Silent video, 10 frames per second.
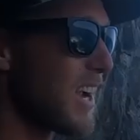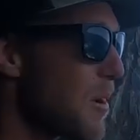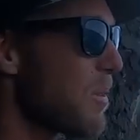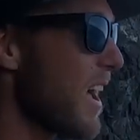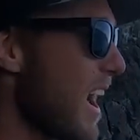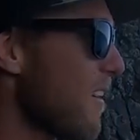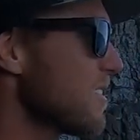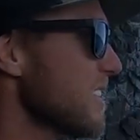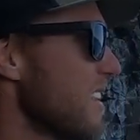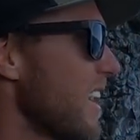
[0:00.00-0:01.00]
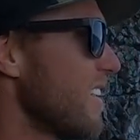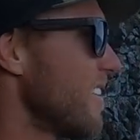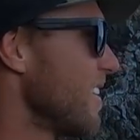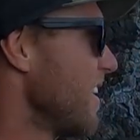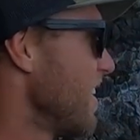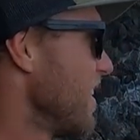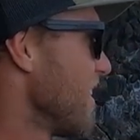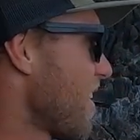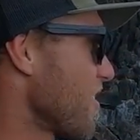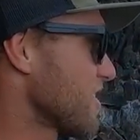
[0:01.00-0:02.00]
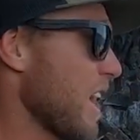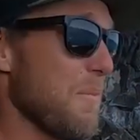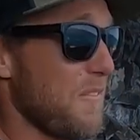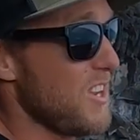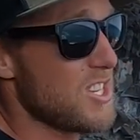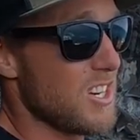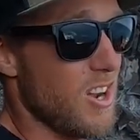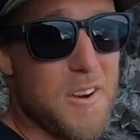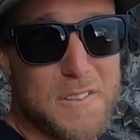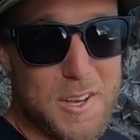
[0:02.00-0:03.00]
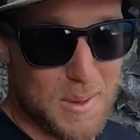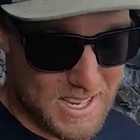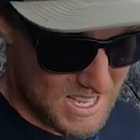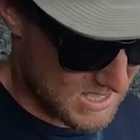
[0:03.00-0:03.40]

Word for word: a couple of hours, and then I'll just keep fishing and hopefully we can